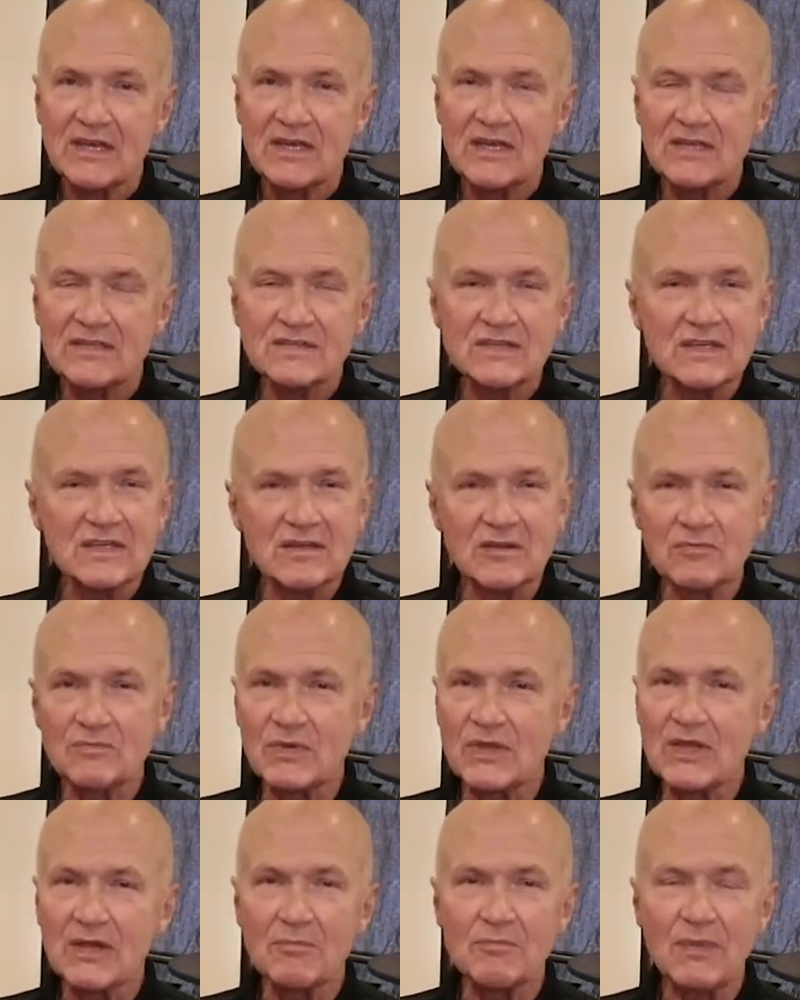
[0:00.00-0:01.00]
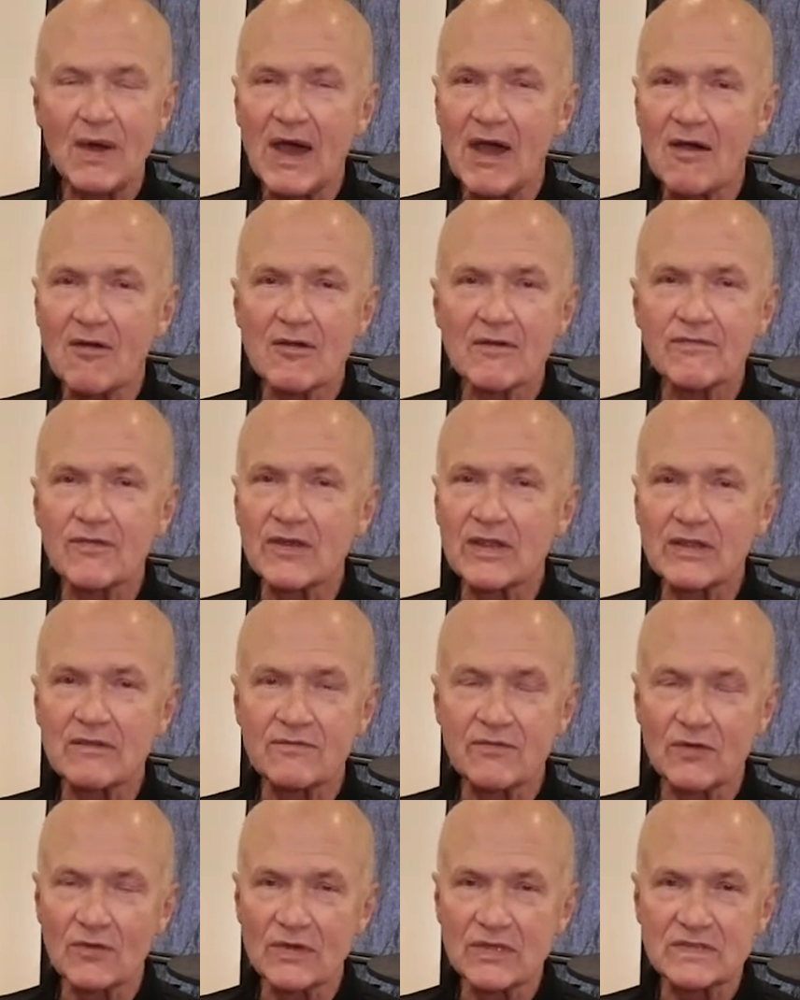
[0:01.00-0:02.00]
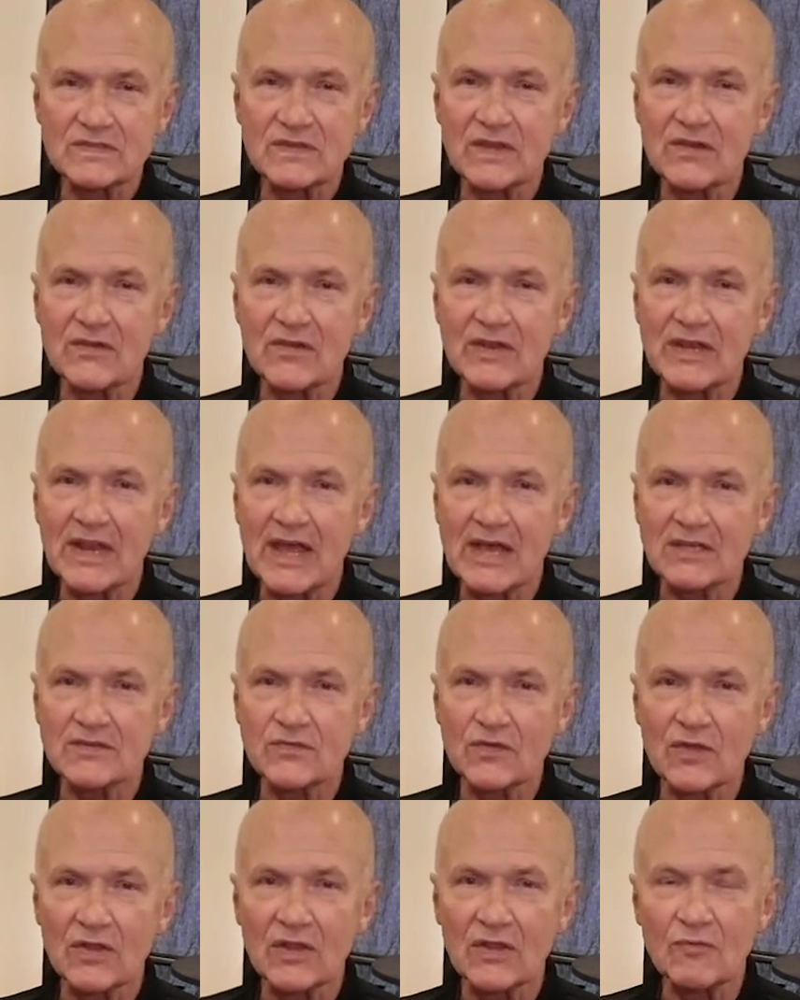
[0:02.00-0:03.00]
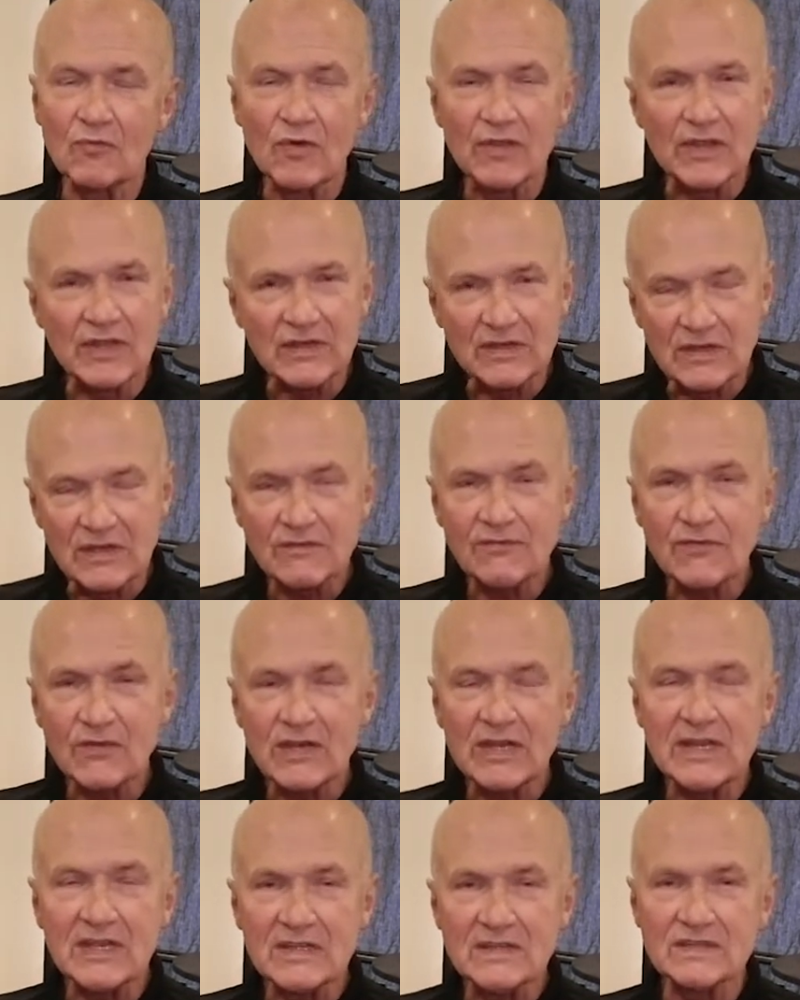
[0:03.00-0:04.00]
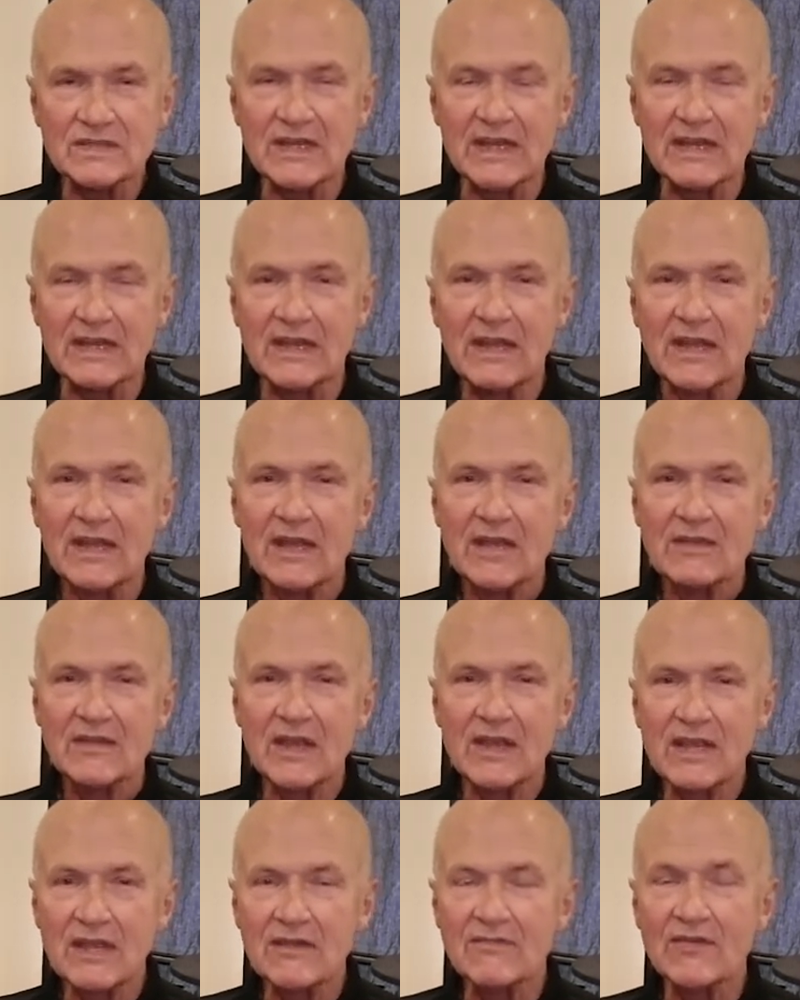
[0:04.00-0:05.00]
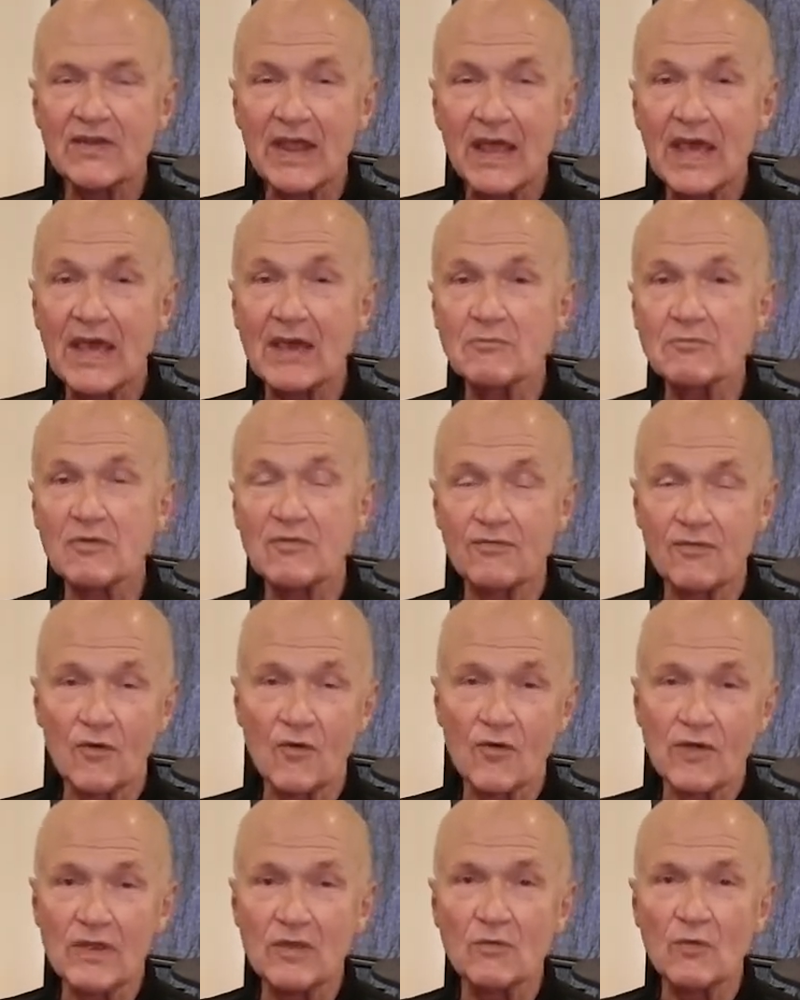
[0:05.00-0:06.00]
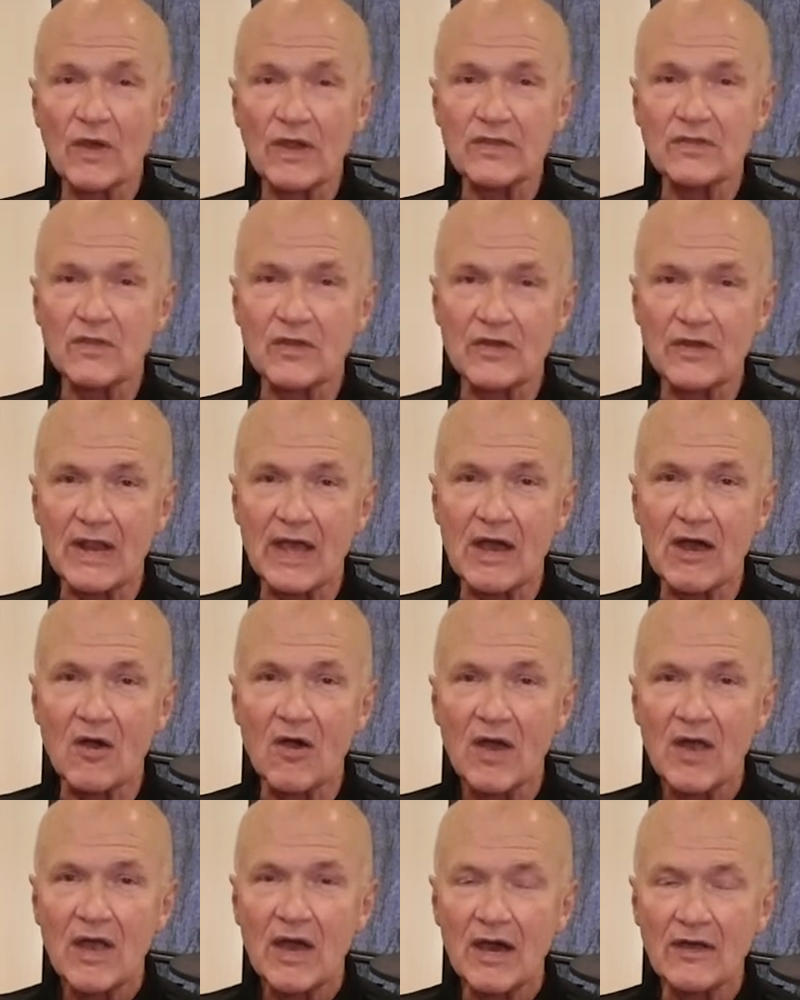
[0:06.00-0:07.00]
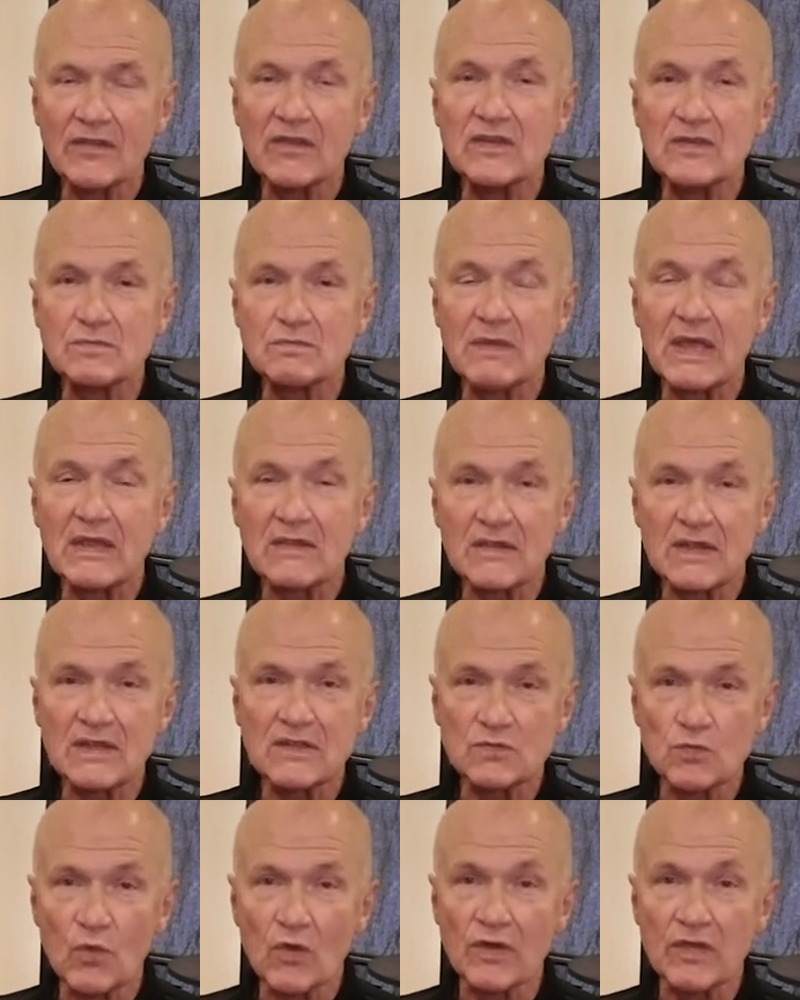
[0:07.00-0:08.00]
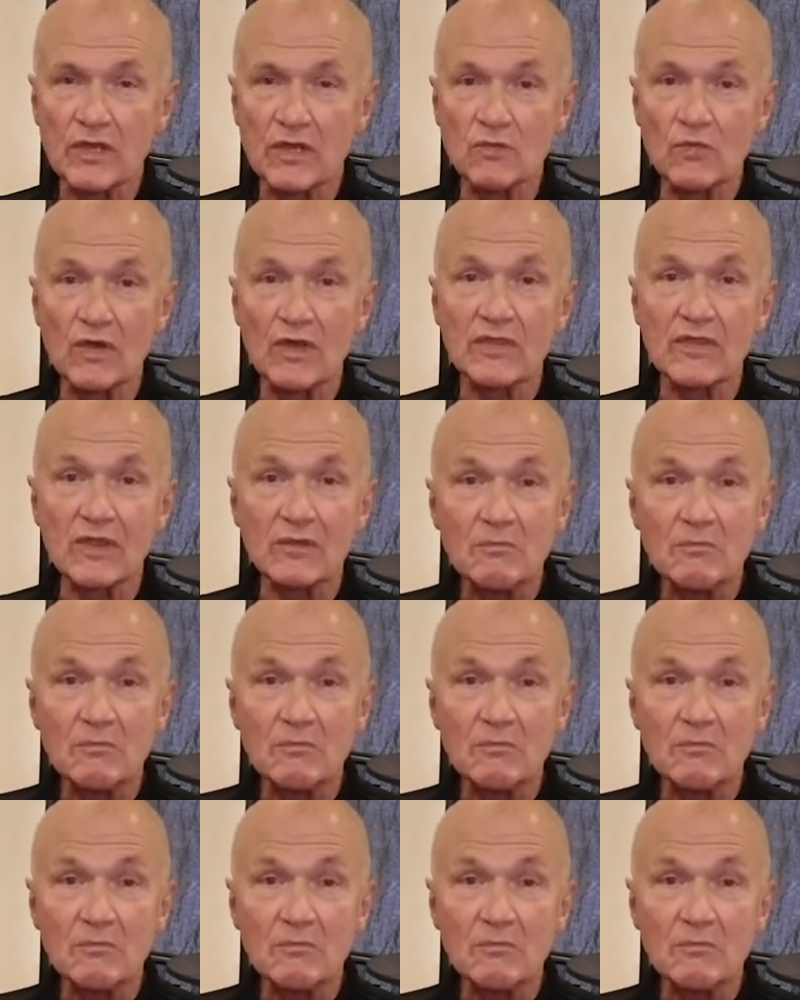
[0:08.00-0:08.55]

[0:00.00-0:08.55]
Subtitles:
He's going to be a powerful influence there in Knoxville with a different insight than he even had before he went there now on these men that he's working with.